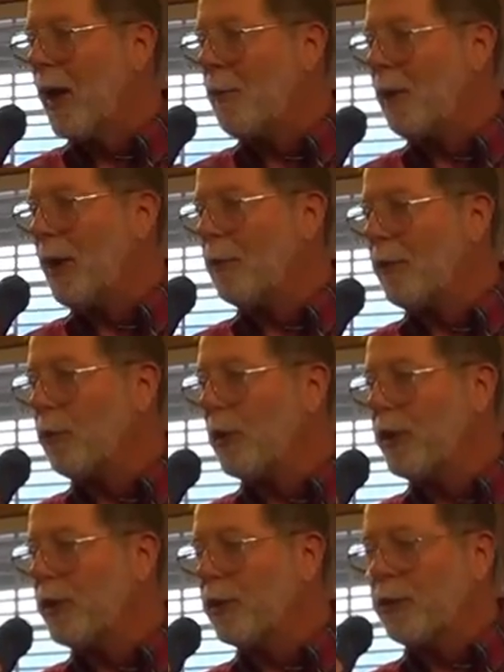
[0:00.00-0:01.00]
I probably
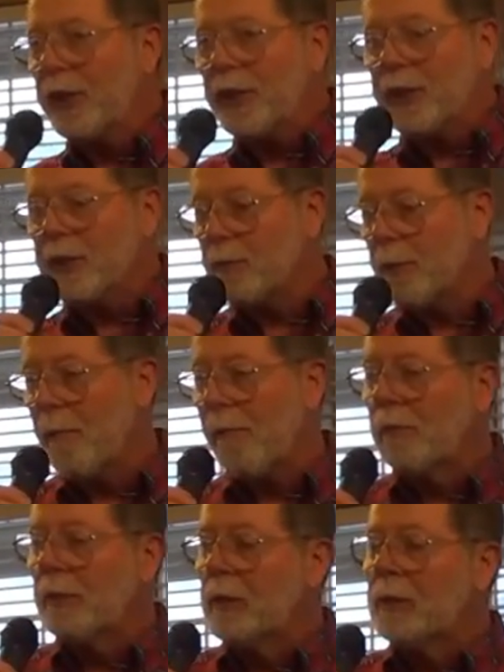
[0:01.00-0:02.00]
really don't need this, but
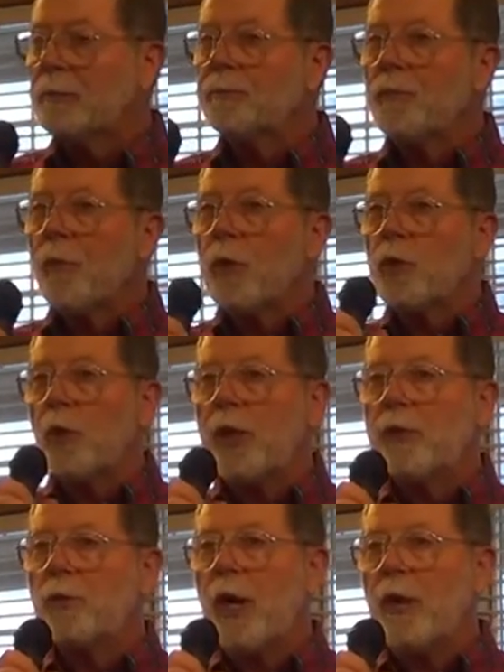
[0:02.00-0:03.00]

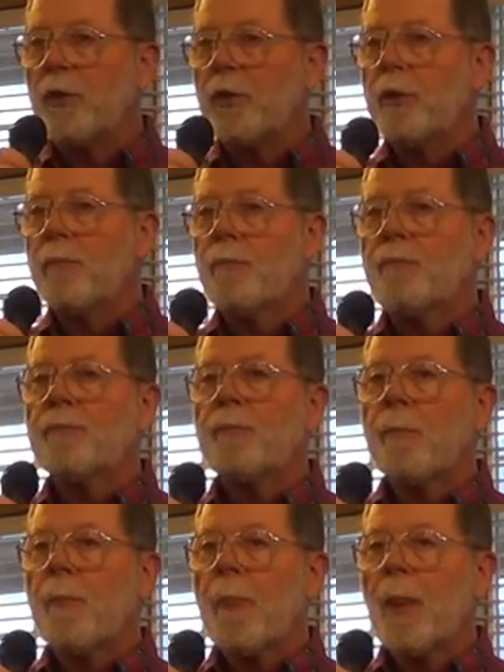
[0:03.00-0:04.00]
Duane Crowther
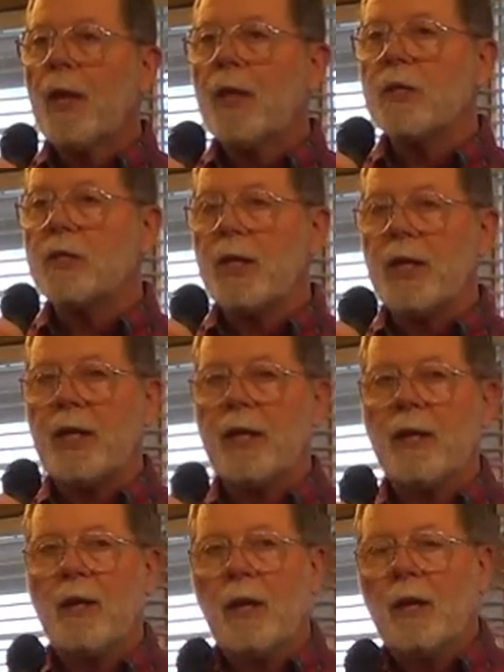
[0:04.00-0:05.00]
is a
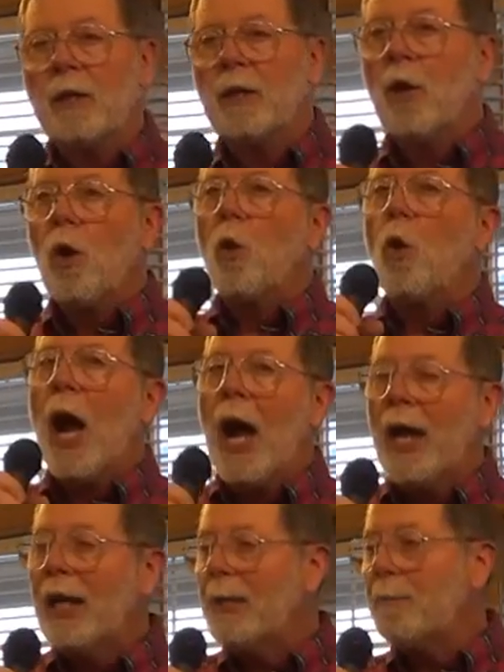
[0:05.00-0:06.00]

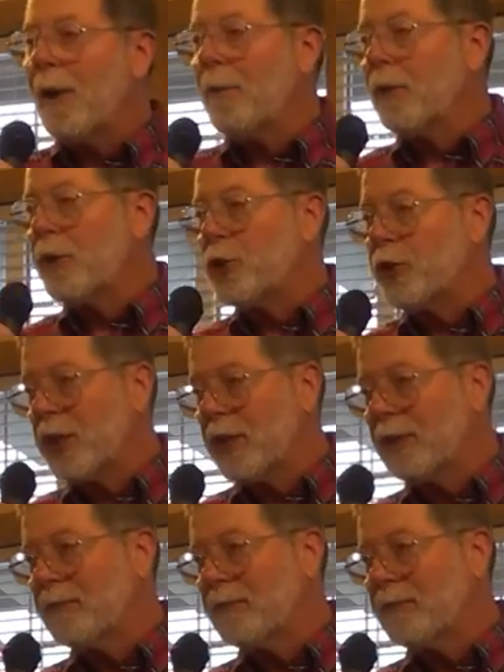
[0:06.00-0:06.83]
highly published